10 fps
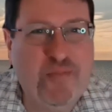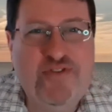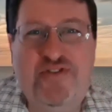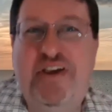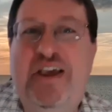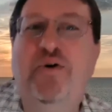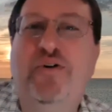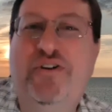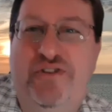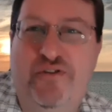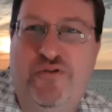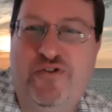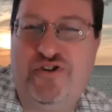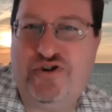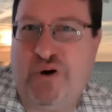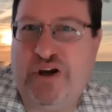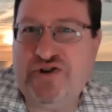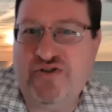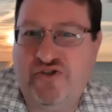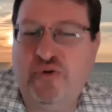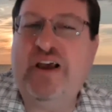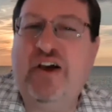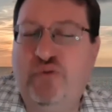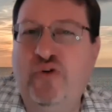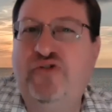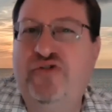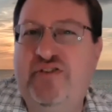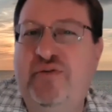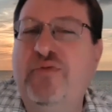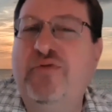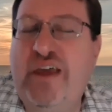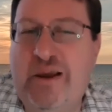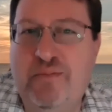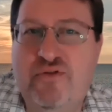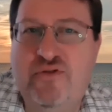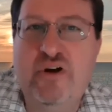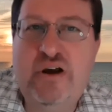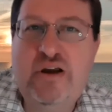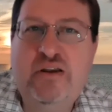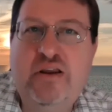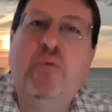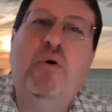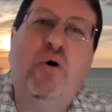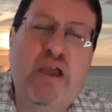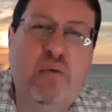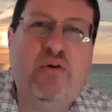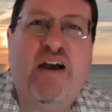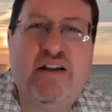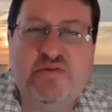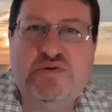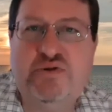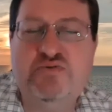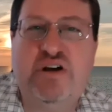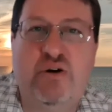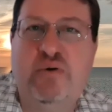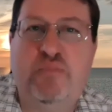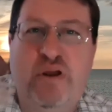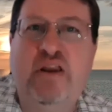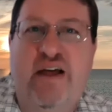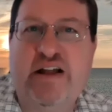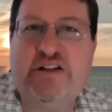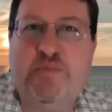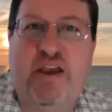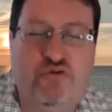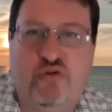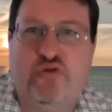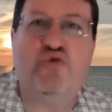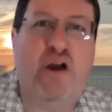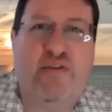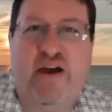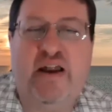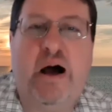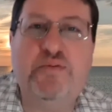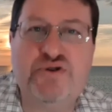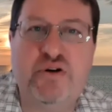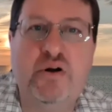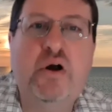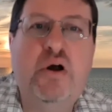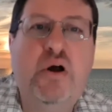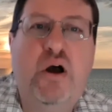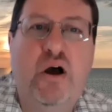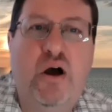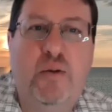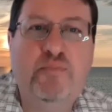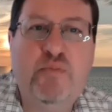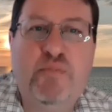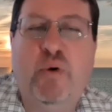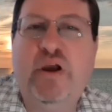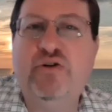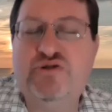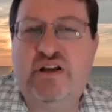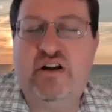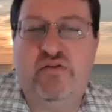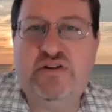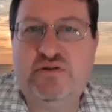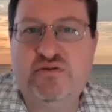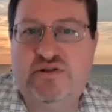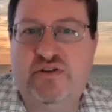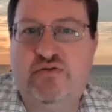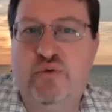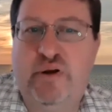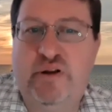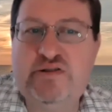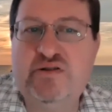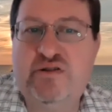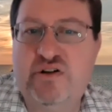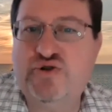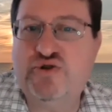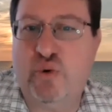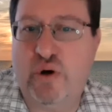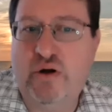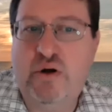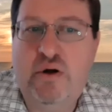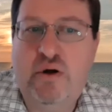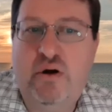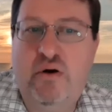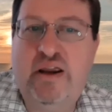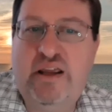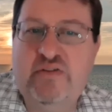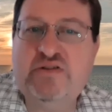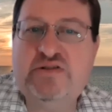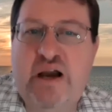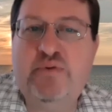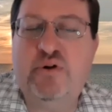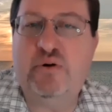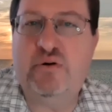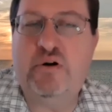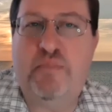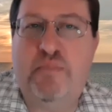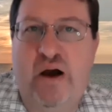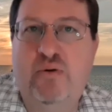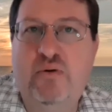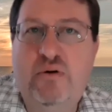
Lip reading: seeing all these different situations. So yes, we'll see some themes that, well, yeah, we've had some students that have been in that space or tried that option. But we understand that every student's different when we listen to their story. All right, give us time to learn about